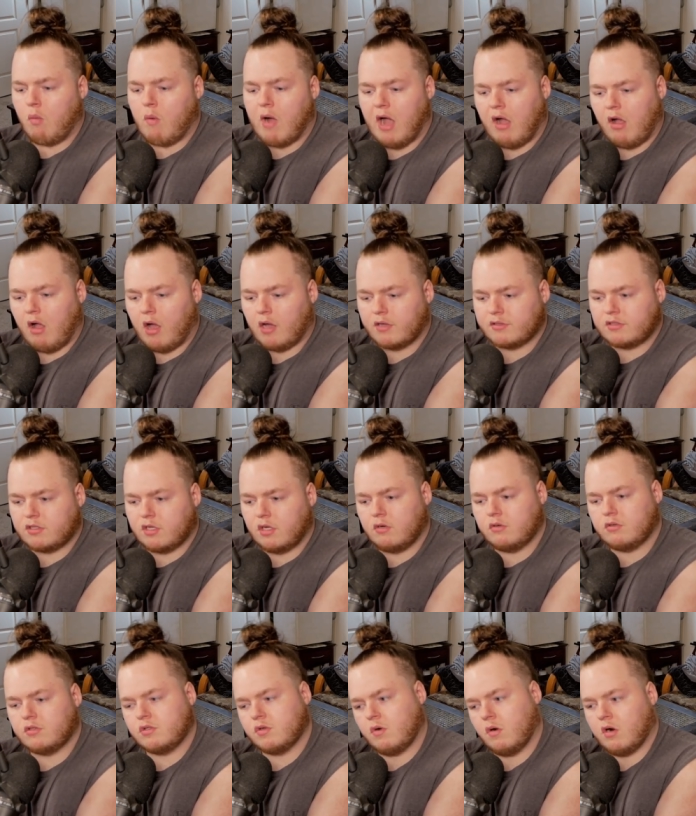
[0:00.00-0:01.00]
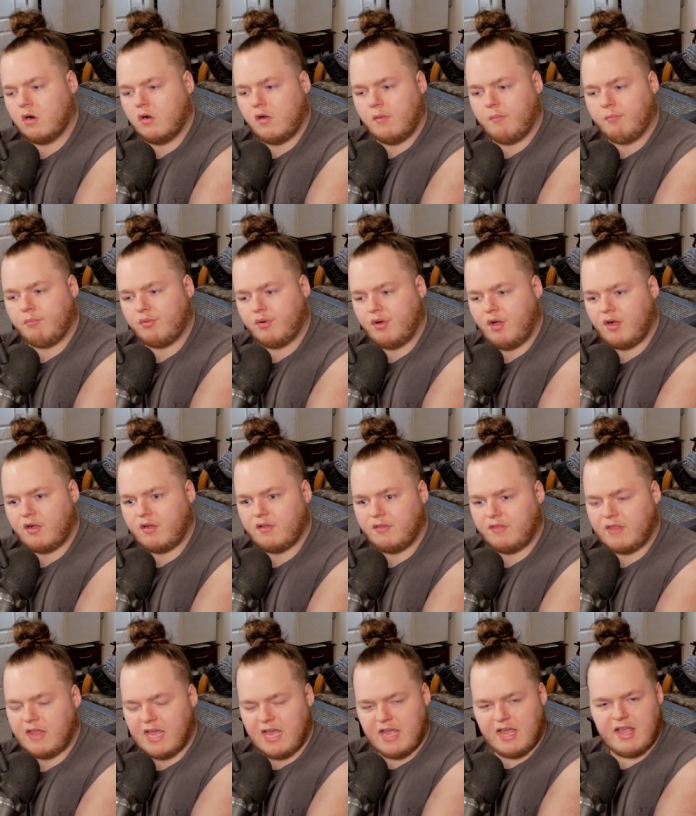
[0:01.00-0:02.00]
While also Zoro and Brook,
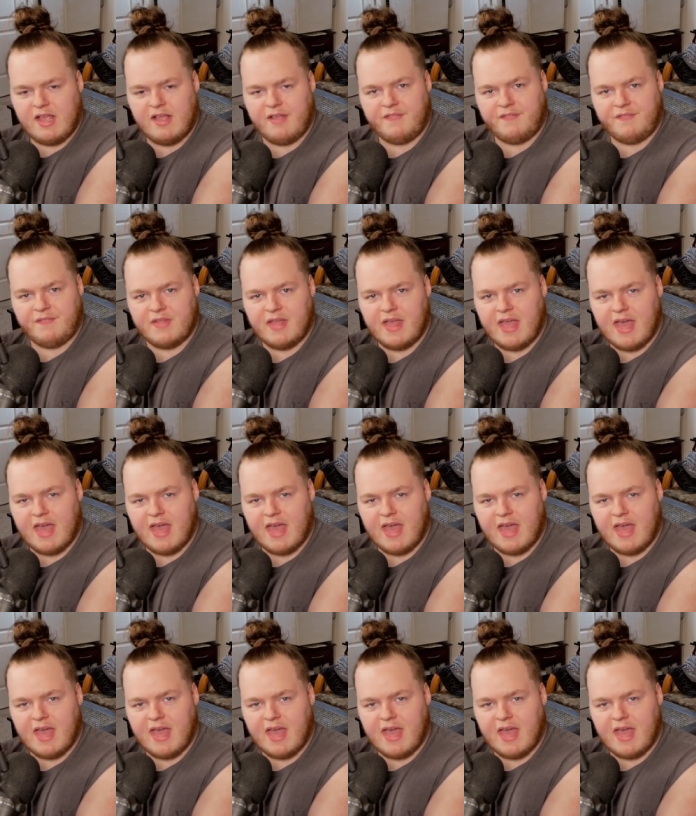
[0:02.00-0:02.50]
they